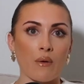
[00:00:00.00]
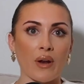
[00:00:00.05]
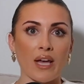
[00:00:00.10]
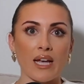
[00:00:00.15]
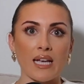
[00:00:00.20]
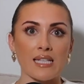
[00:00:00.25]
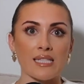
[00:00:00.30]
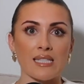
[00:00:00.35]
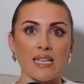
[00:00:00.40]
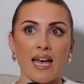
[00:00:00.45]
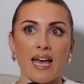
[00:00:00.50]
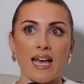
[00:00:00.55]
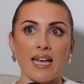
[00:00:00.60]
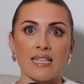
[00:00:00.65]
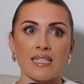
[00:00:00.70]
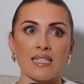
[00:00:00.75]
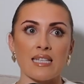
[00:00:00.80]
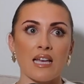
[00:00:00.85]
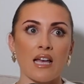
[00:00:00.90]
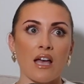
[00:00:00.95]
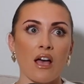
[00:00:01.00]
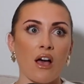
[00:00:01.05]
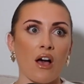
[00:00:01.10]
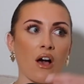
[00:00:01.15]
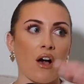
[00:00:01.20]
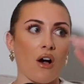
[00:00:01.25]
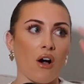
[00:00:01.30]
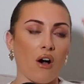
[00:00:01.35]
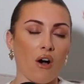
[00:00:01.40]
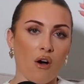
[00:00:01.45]
Like I said
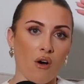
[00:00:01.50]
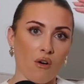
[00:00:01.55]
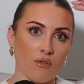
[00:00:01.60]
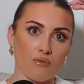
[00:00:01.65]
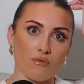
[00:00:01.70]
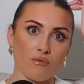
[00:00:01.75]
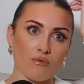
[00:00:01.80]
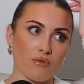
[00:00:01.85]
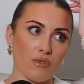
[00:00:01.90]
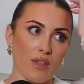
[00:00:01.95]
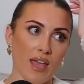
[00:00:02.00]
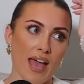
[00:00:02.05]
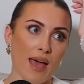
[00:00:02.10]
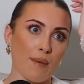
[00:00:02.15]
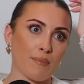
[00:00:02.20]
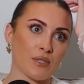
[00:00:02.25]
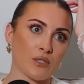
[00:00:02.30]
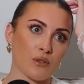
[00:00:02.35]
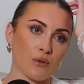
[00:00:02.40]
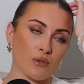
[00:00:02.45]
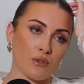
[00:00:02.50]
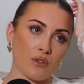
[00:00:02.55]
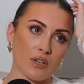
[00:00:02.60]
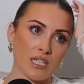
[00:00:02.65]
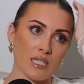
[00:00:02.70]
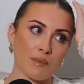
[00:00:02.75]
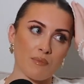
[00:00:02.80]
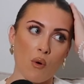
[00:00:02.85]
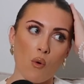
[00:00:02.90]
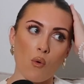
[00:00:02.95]
on the episode that I
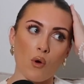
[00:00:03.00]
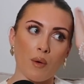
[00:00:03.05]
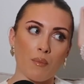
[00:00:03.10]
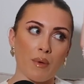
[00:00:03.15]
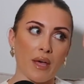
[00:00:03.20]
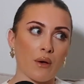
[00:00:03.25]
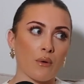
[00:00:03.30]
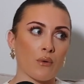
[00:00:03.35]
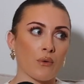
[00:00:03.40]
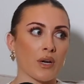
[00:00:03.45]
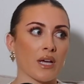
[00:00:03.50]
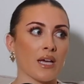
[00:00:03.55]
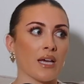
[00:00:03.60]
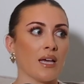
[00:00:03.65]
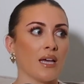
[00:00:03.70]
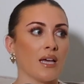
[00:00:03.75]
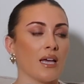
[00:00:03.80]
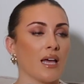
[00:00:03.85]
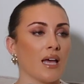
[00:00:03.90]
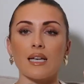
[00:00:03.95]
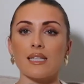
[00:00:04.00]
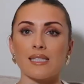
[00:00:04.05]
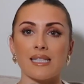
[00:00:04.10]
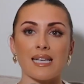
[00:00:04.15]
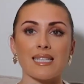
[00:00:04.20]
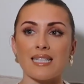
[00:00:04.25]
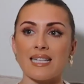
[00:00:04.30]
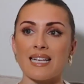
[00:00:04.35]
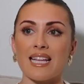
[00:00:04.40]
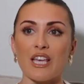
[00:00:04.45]
spoke about it,
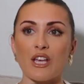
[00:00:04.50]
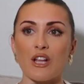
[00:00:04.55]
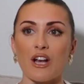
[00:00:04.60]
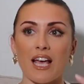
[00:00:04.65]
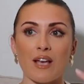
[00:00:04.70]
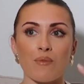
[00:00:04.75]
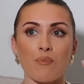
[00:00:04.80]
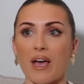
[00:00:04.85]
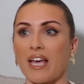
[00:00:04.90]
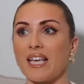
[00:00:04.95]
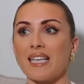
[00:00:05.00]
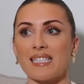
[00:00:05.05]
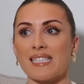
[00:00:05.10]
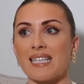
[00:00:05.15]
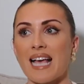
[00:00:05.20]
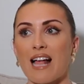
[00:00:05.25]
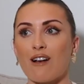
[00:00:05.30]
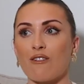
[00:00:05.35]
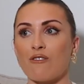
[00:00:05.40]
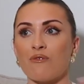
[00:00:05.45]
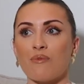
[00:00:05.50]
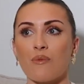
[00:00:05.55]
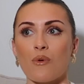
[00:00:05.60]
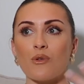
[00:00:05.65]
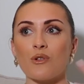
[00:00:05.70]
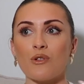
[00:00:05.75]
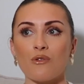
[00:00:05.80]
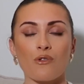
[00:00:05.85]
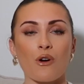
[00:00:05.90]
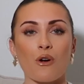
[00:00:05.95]
suddenly you're like by yourself more
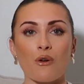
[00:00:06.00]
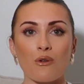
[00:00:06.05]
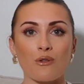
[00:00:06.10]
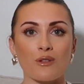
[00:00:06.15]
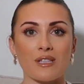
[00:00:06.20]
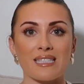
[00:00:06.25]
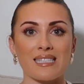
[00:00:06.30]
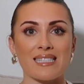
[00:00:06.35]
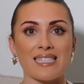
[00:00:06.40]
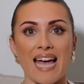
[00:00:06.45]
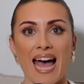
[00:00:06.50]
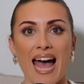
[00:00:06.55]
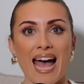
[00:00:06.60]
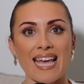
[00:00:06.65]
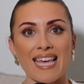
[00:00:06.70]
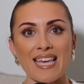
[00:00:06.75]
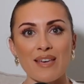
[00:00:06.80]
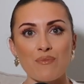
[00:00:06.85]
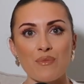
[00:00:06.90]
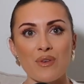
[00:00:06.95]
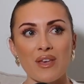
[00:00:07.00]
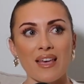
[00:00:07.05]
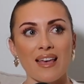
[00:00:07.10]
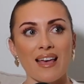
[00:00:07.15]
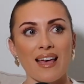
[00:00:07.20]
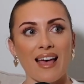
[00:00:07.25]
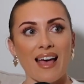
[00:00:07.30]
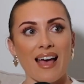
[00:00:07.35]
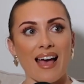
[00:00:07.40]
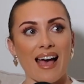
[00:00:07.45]
and you've got all this time.
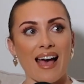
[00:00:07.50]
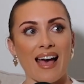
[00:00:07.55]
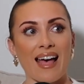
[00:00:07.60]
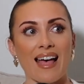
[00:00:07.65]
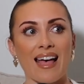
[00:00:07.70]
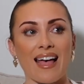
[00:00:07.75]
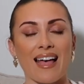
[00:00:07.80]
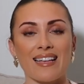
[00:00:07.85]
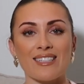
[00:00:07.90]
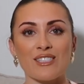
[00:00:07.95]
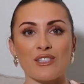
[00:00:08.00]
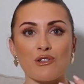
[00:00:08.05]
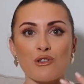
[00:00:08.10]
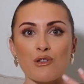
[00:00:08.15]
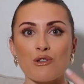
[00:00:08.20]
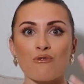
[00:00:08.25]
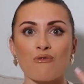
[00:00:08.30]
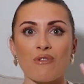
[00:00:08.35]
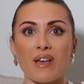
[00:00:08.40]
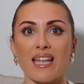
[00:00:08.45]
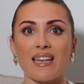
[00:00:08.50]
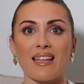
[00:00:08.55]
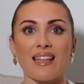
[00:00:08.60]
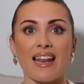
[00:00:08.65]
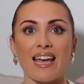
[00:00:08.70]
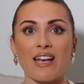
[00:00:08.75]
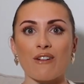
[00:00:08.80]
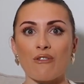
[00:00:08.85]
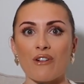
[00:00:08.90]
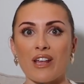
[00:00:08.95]
So you really
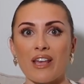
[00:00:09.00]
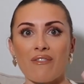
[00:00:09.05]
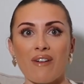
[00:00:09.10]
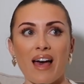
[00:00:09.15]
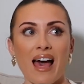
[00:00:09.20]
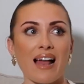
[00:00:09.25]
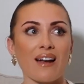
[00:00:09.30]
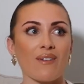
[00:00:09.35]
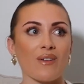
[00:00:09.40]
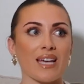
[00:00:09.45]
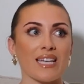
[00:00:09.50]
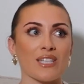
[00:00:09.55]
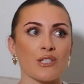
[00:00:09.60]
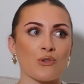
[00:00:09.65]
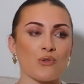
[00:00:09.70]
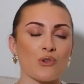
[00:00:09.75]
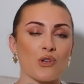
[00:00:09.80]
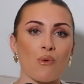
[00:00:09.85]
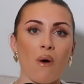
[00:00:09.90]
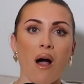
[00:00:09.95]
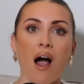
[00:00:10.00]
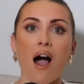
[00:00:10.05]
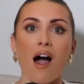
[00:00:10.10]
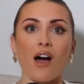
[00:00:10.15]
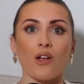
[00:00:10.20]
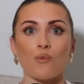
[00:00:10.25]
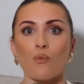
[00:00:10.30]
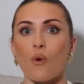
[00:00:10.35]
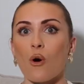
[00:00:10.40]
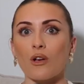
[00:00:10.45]
like reevaluate who you are
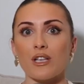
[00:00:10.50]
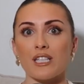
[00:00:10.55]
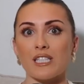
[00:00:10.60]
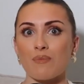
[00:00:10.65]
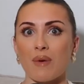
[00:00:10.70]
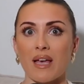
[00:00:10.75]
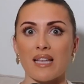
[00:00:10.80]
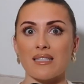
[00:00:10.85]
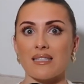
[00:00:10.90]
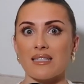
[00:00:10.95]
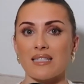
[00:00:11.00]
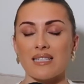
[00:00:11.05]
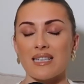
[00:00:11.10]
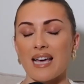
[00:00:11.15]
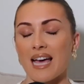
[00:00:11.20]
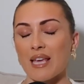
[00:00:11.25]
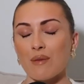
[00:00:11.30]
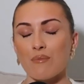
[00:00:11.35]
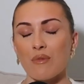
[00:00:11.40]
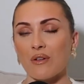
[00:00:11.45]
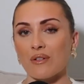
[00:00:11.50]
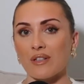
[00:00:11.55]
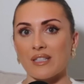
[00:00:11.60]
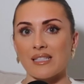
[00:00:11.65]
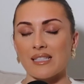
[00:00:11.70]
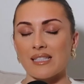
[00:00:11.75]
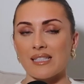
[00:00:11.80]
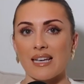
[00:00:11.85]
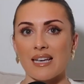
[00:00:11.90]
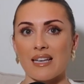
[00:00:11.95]
and what you're spending the time on
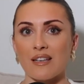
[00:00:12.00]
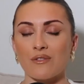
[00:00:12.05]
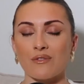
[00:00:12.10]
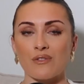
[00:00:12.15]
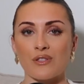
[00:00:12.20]
and stuff.